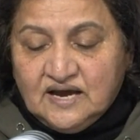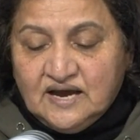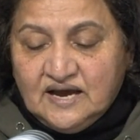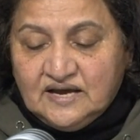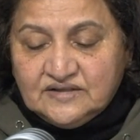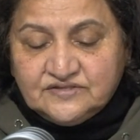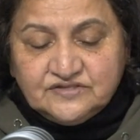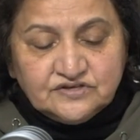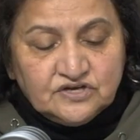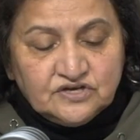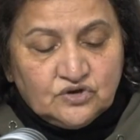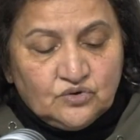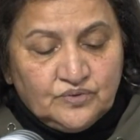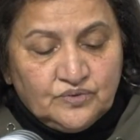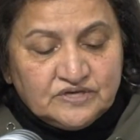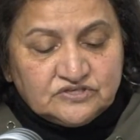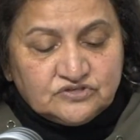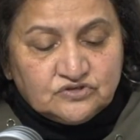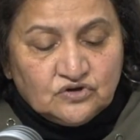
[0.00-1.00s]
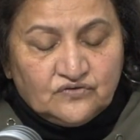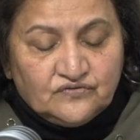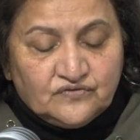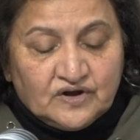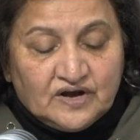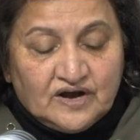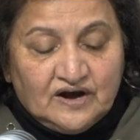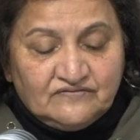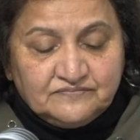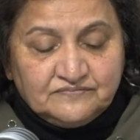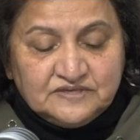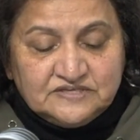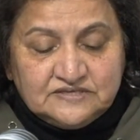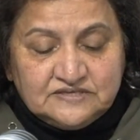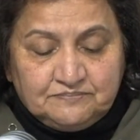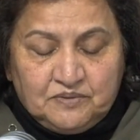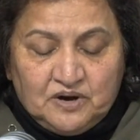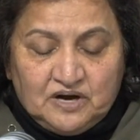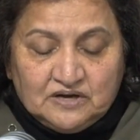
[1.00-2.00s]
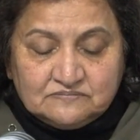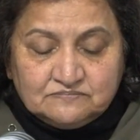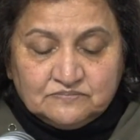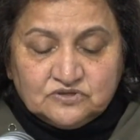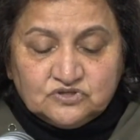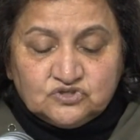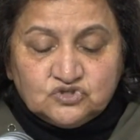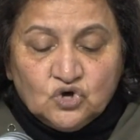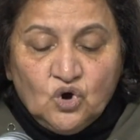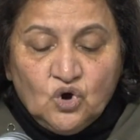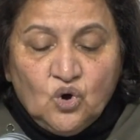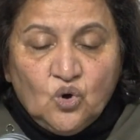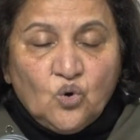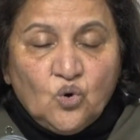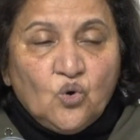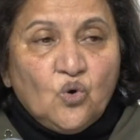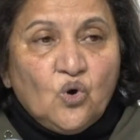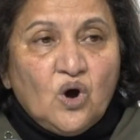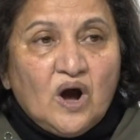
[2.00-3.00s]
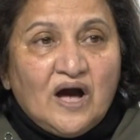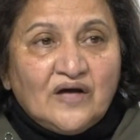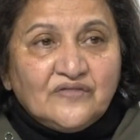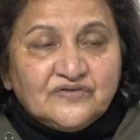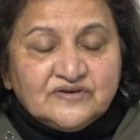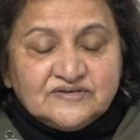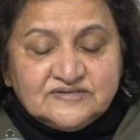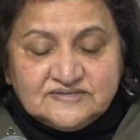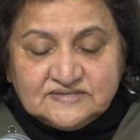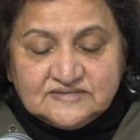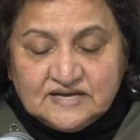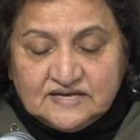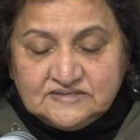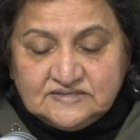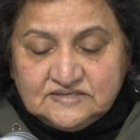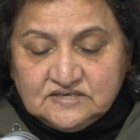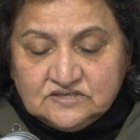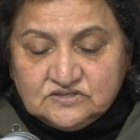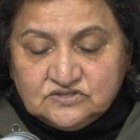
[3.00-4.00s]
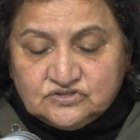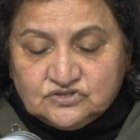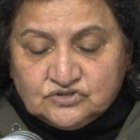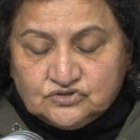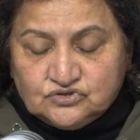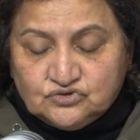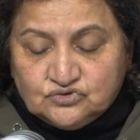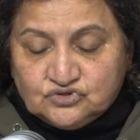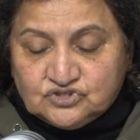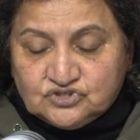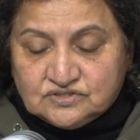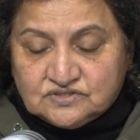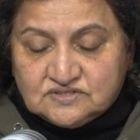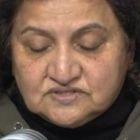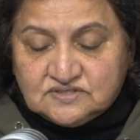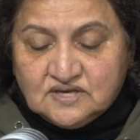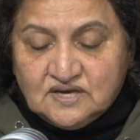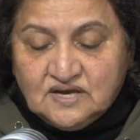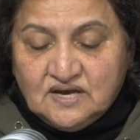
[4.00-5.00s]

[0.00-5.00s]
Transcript: at the request of government departments or other state institutions.